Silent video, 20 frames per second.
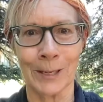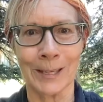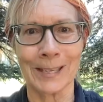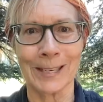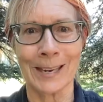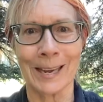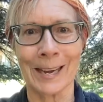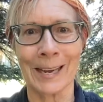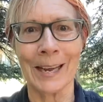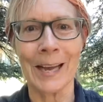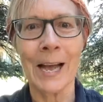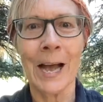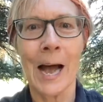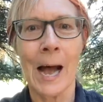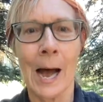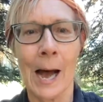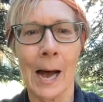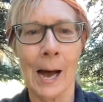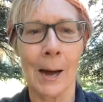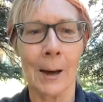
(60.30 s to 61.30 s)
today.
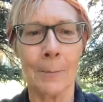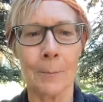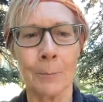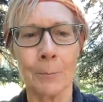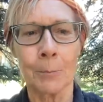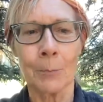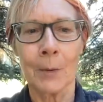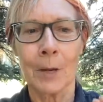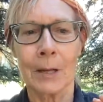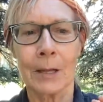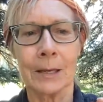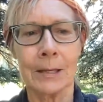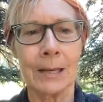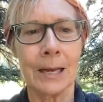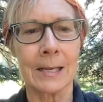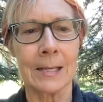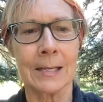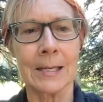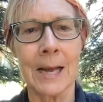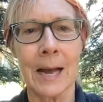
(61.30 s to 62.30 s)
Um, this
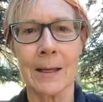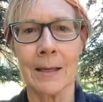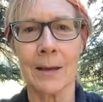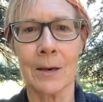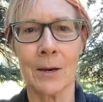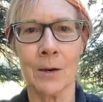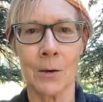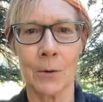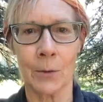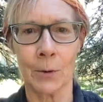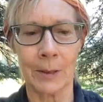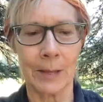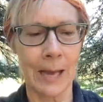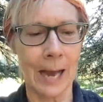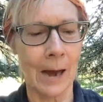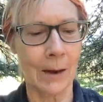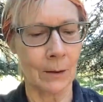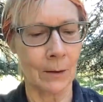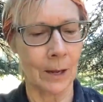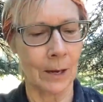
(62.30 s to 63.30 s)
has nothing to do with the
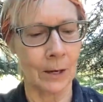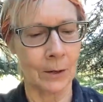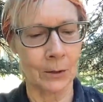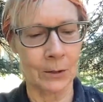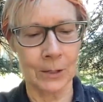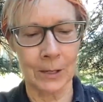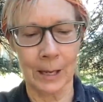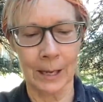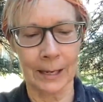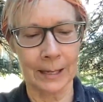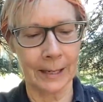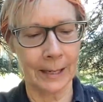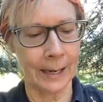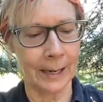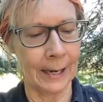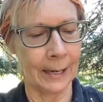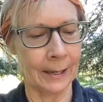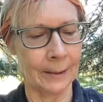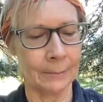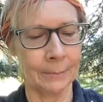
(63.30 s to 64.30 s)
outliers like
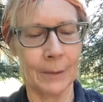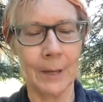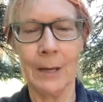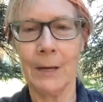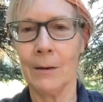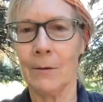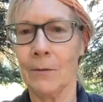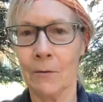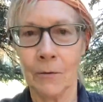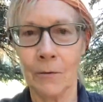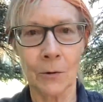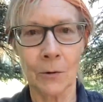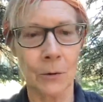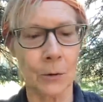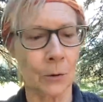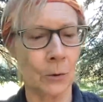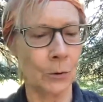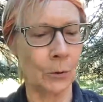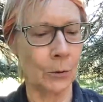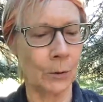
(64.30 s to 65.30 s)
um,
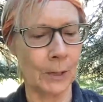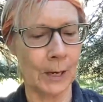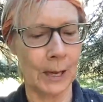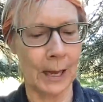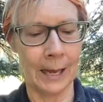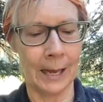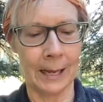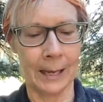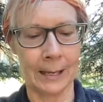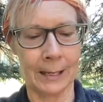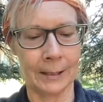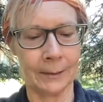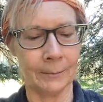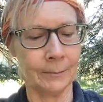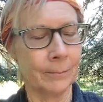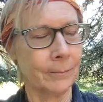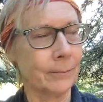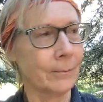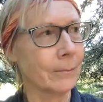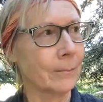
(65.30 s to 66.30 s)
food and
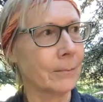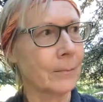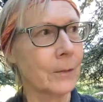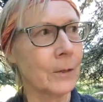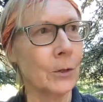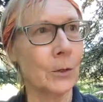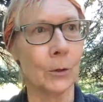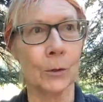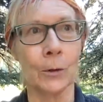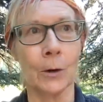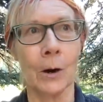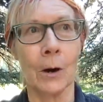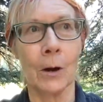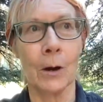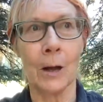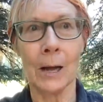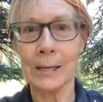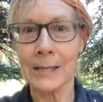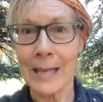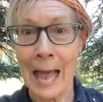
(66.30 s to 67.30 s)
your
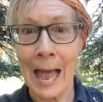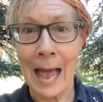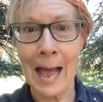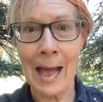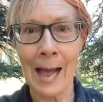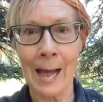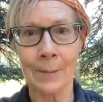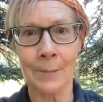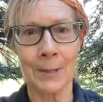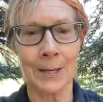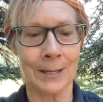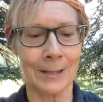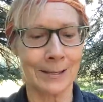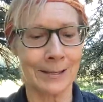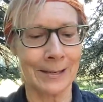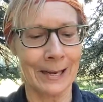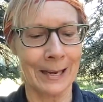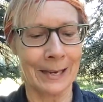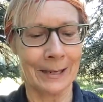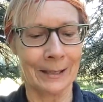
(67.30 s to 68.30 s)
habits
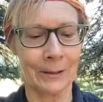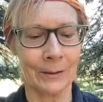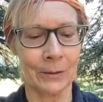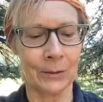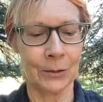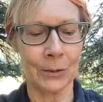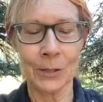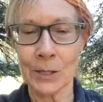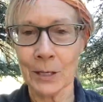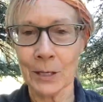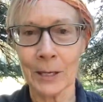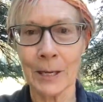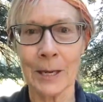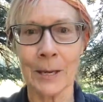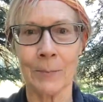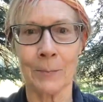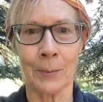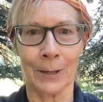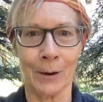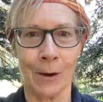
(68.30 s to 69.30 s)
and sleep
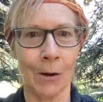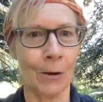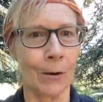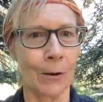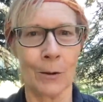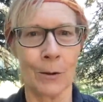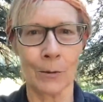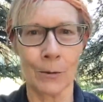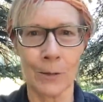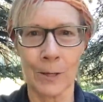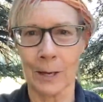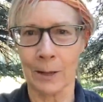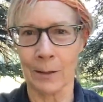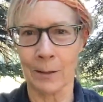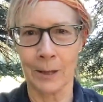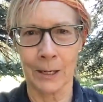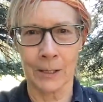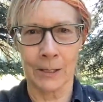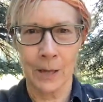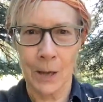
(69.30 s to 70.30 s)
and all of those other
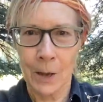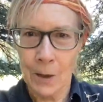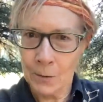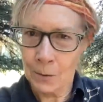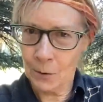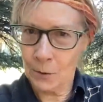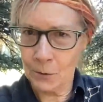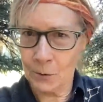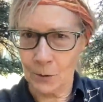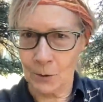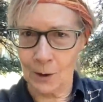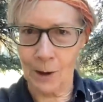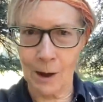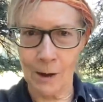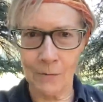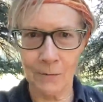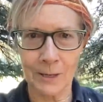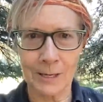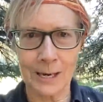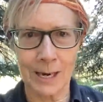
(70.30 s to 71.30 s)
things. Those are off
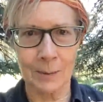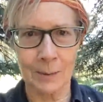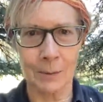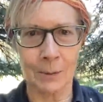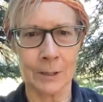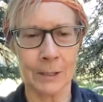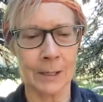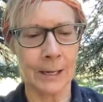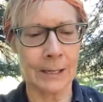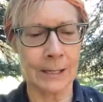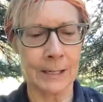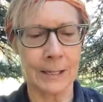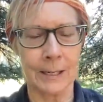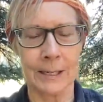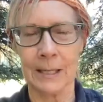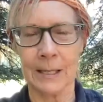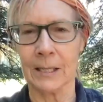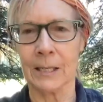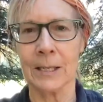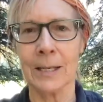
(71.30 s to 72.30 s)
the table today. Today
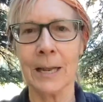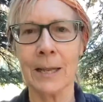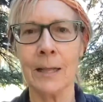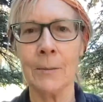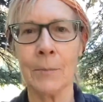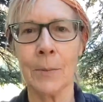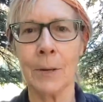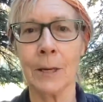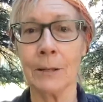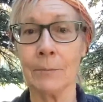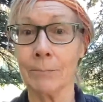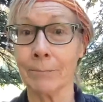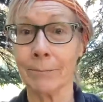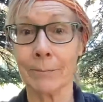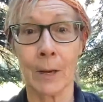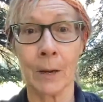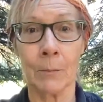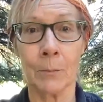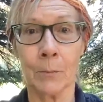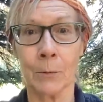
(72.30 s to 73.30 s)
is nothing but
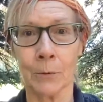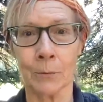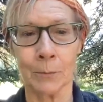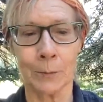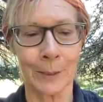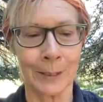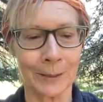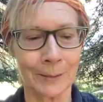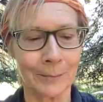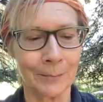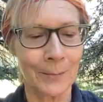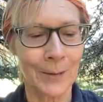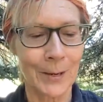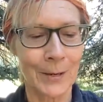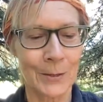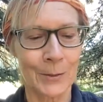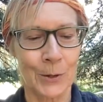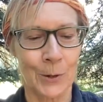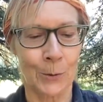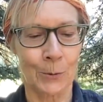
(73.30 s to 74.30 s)
movement.
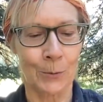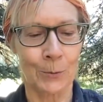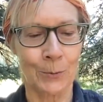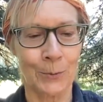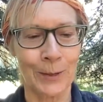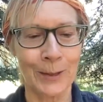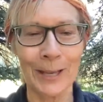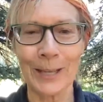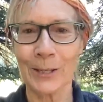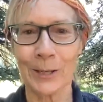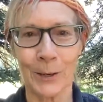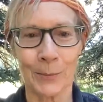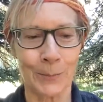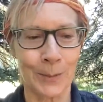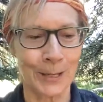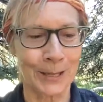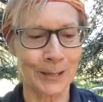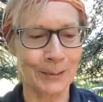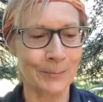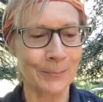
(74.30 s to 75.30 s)
So let's jump in.